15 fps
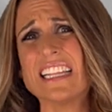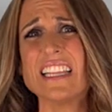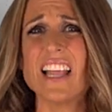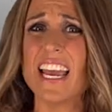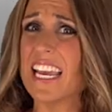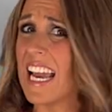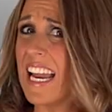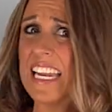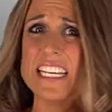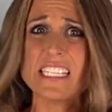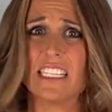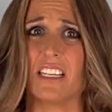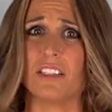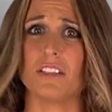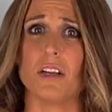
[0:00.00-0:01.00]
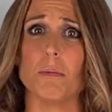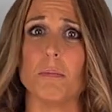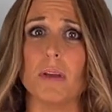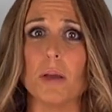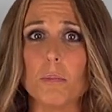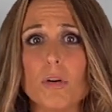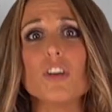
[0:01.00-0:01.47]
like any system,
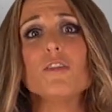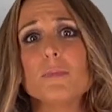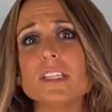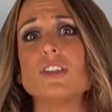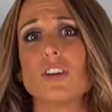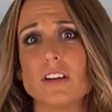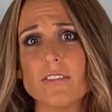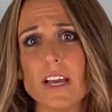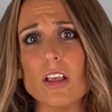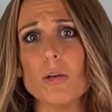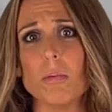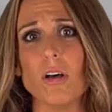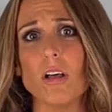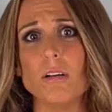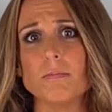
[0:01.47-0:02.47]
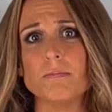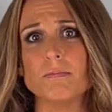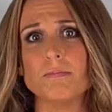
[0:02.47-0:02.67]
improvements are available.